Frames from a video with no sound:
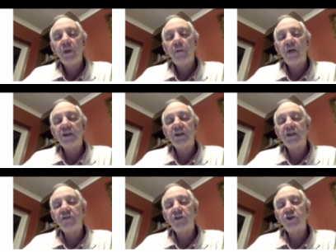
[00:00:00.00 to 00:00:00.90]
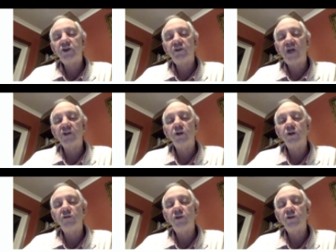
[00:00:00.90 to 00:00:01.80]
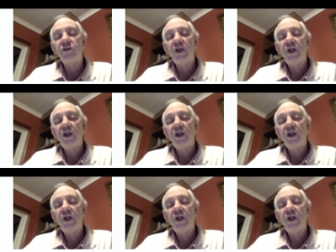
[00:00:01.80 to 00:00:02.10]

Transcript: by its definition to factorials.